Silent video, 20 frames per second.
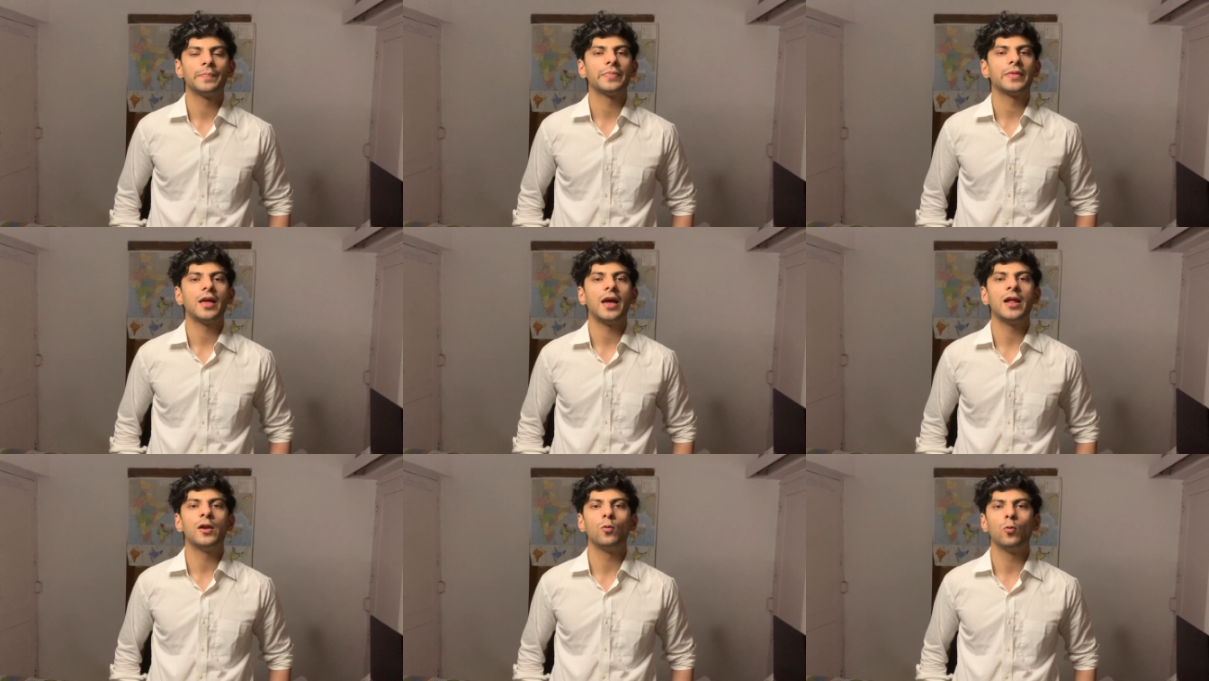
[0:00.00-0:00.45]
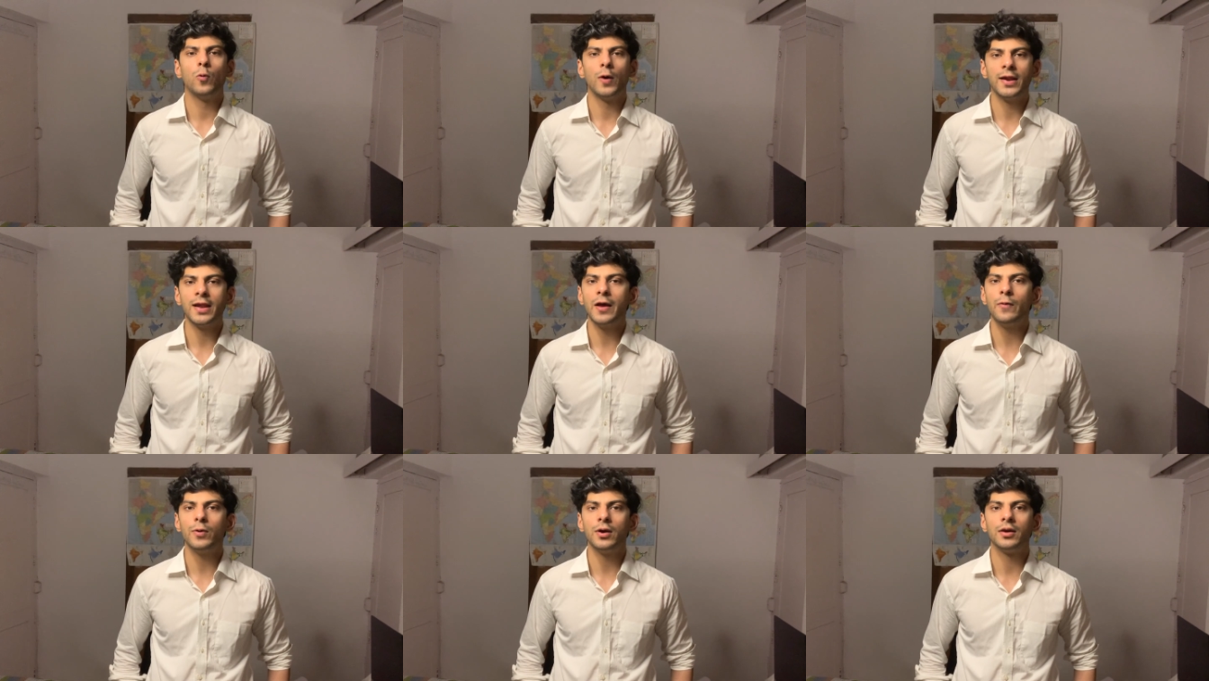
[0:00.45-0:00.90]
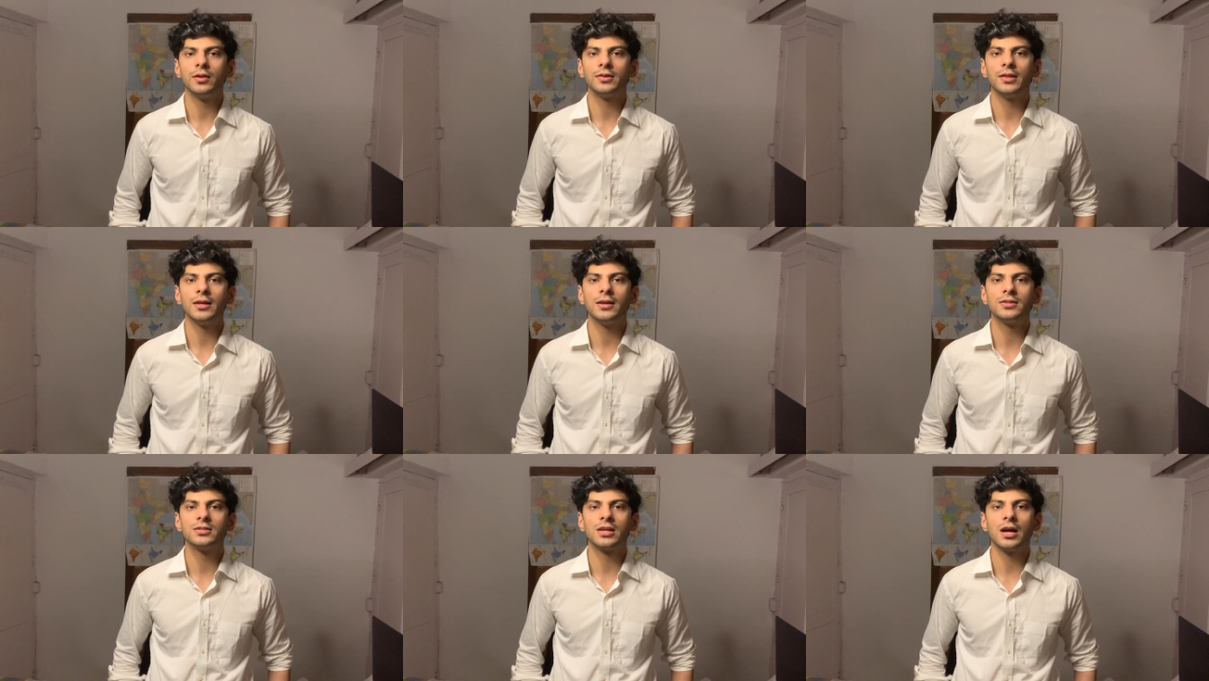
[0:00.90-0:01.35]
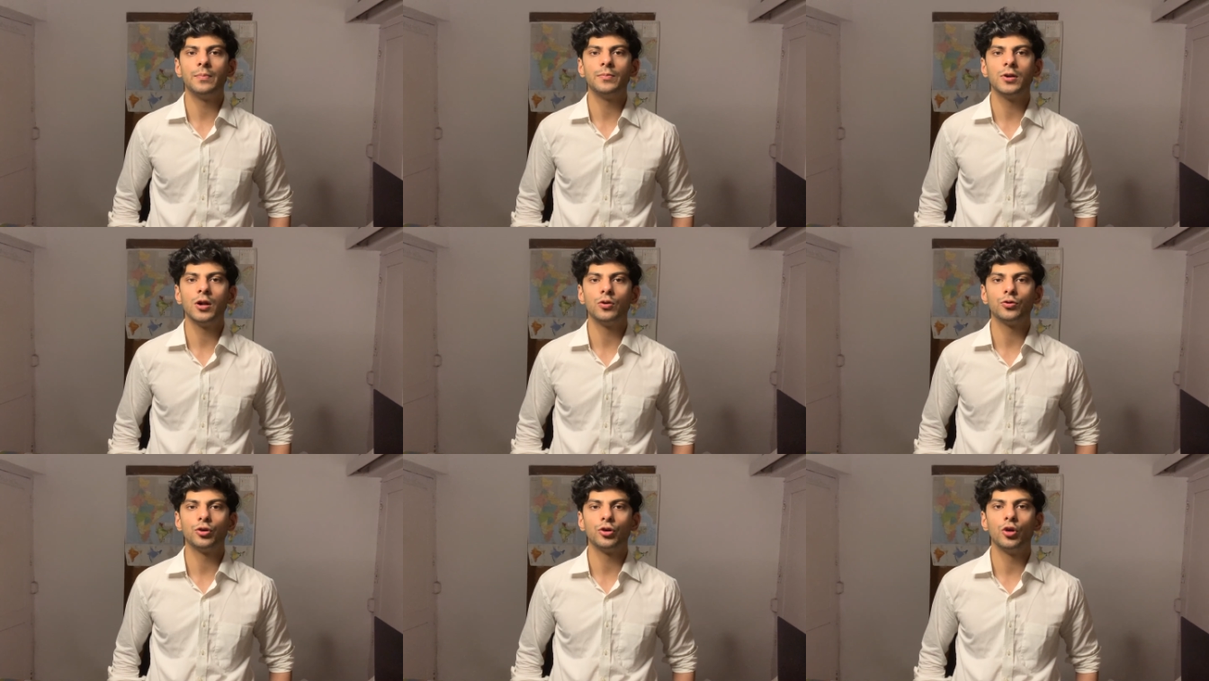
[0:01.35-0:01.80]
And whenever things come
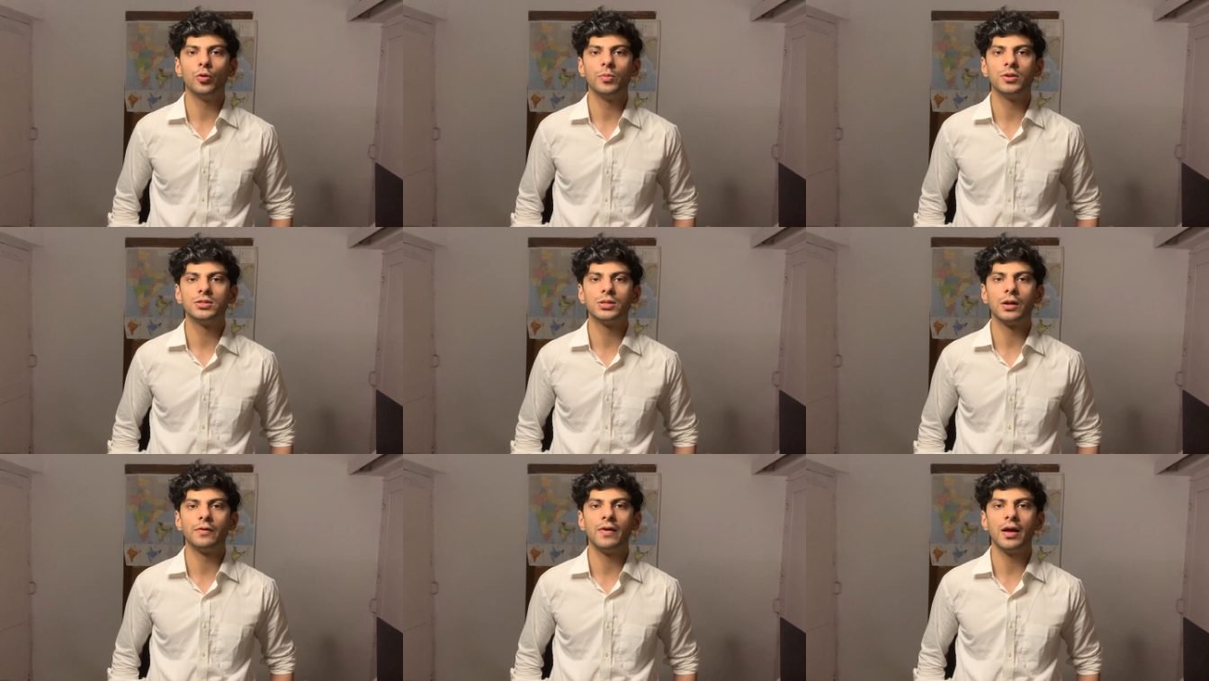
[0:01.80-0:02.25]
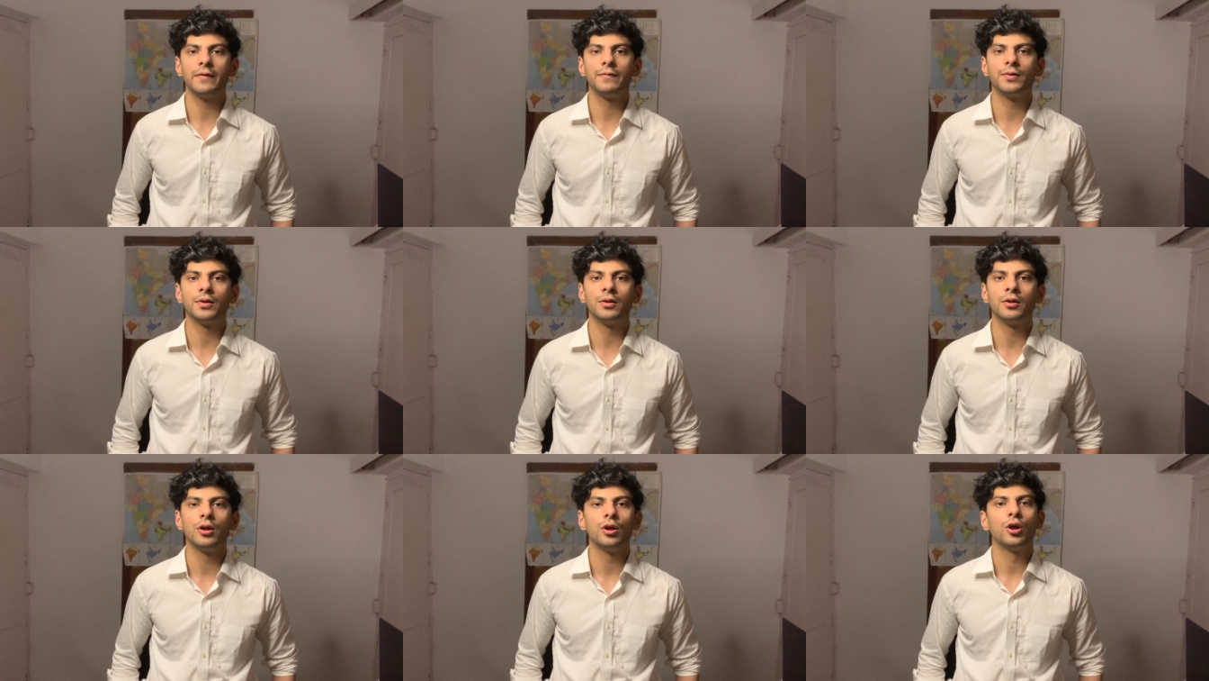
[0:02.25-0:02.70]
down to human survival,